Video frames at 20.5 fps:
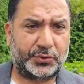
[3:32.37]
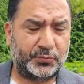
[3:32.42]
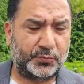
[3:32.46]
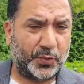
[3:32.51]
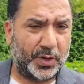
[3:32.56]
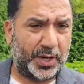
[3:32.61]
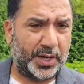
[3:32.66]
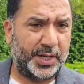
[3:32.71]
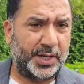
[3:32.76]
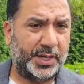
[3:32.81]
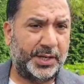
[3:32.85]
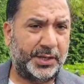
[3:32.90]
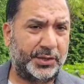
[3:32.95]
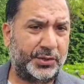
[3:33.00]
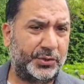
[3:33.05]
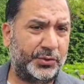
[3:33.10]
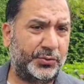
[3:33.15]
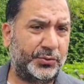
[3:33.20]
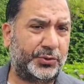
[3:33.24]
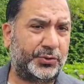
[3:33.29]
Why
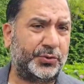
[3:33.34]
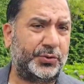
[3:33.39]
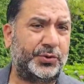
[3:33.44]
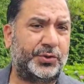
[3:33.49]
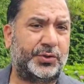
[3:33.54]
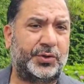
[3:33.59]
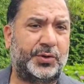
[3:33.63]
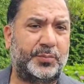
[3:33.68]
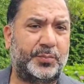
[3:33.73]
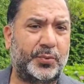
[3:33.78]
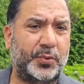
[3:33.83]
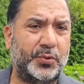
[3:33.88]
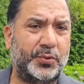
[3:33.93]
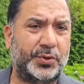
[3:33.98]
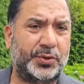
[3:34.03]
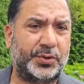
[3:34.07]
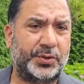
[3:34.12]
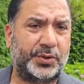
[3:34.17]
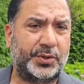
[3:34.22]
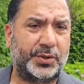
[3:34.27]
you should
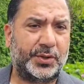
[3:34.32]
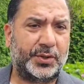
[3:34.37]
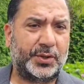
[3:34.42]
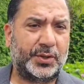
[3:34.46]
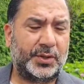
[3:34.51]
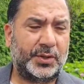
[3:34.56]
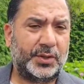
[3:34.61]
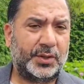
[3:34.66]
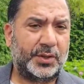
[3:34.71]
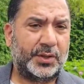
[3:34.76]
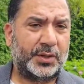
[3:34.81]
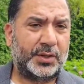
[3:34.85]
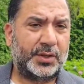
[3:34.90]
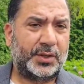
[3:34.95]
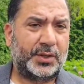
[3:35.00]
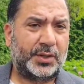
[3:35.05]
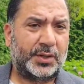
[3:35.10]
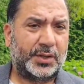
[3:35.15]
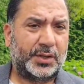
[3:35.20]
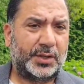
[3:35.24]
report
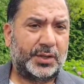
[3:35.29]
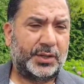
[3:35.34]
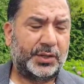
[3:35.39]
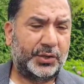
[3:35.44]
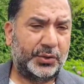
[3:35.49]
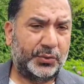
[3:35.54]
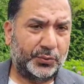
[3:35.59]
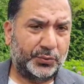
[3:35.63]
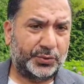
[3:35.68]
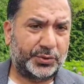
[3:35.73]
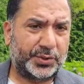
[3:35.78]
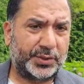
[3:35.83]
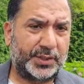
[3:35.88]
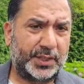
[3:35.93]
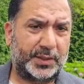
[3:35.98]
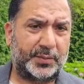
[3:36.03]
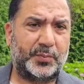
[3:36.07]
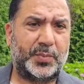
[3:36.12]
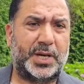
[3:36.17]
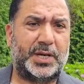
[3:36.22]
news
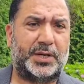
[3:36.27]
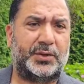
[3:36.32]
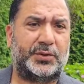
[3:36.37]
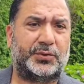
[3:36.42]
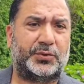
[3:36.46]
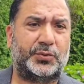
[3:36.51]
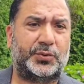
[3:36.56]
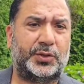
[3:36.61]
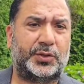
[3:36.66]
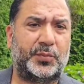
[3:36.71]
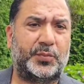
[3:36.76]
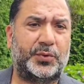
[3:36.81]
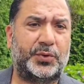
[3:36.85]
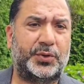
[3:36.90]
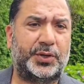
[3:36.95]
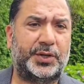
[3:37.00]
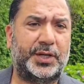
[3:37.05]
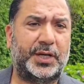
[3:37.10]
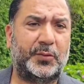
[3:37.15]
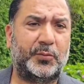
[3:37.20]
that matters to the
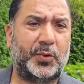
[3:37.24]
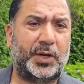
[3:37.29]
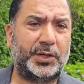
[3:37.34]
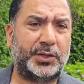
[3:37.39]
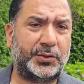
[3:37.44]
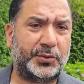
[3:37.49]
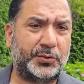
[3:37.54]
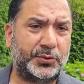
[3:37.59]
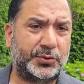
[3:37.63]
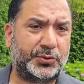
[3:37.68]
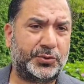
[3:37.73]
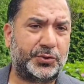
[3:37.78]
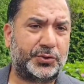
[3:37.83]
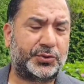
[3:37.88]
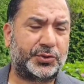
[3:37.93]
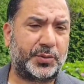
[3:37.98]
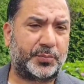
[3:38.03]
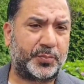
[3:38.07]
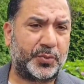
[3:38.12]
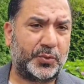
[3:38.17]
community, and why you
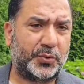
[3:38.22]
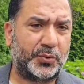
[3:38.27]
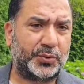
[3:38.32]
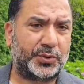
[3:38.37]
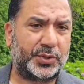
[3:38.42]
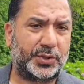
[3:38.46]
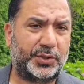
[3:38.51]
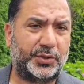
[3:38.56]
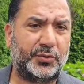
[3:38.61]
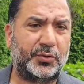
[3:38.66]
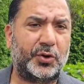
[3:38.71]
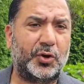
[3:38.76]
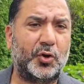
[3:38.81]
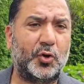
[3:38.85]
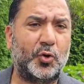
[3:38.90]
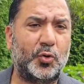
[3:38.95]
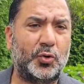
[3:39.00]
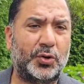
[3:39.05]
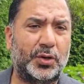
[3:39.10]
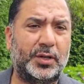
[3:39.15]
should support your
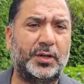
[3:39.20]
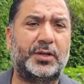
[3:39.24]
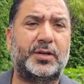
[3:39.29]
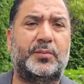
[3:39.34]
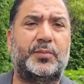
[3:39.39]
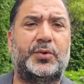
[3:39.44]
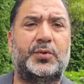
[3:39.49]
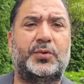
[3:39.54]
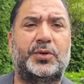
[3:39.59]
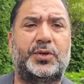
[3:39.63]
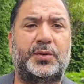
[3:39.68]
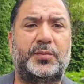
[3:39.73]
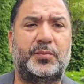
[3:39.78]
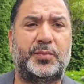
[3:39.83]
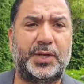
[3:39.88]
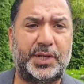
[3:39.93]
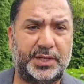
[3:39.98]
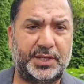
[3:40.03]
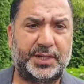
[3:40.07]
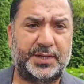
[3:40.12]
local community
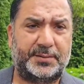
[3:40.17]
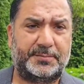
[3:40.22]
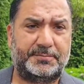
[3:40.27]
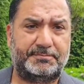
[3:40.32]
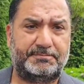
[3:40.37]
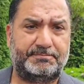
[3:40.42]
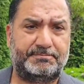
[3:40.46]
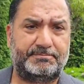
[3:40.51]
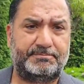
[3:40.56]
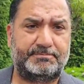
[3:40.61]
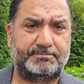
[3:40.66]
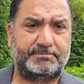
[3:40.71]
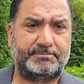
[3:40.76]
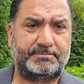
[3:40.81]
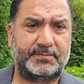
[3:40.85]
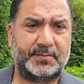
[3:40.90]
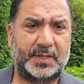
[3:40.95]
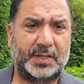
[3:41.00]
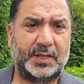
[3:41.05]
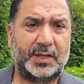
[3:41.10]
media.
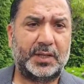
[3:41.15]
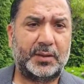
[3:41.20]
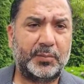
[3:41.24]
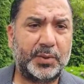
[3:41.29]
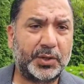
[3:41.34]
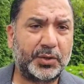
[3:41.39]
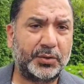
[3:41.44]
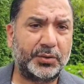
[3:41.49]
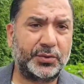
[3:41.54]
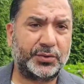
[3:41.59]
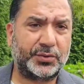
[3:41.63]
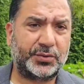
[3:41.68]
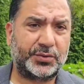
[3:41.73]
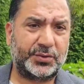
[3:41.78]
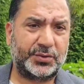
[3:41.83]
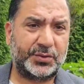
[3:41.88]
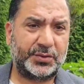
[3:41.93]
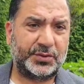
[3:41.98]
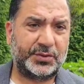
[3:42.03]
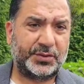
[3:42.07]

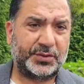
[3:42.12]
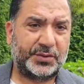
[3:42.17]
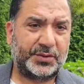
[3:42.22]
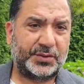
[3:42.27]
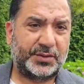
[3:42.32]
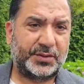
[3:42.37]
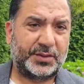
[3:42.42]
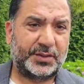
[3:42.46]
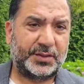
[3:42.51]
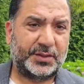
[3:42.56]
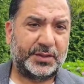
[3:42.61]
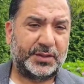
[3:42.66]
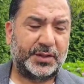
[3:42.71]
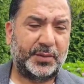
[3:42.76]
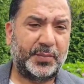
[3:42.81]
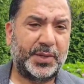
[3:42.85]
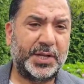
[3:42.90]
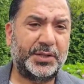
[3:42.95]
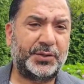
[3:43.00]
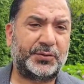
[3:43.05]
Because
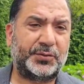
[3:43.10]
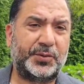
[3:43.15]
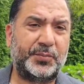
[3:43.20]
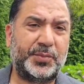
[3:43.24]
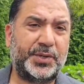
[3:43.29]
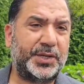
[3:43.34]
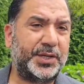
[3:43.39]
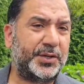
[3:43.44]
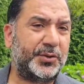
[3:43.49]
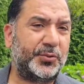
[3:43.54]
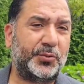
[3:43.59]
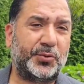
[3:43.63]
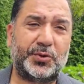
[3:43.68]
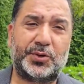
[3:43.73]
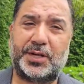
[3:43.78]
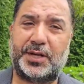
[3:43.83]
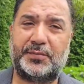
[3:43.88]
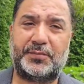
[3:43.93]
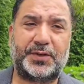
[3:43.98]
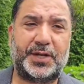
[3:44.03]
the mainstream media do
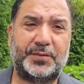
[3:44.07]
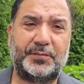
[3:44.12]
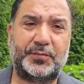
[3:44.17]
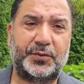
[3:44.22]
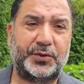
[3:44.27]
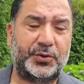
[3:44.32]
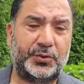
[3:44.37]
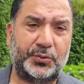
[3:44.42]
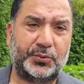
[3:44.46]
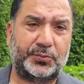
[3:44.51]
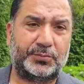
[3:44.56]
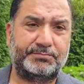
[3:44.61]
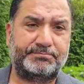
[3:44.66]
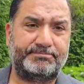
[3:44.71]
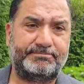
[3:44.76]
not have time for you,